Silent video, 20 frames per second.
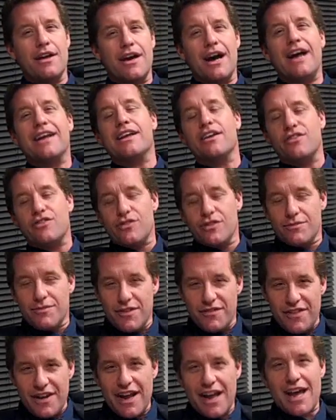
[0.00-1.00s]
I guess
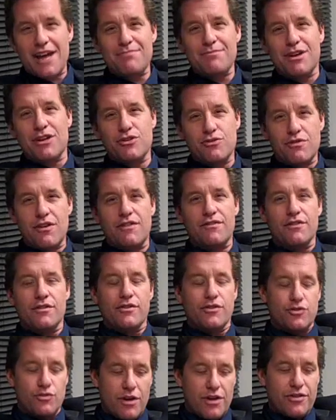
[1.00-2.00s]
if I had my
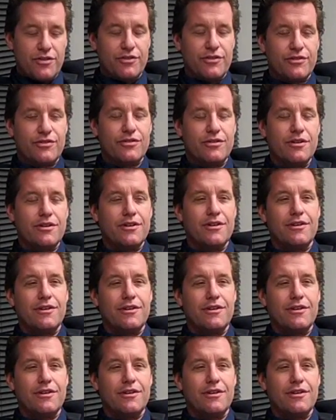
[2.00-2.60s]
druthers,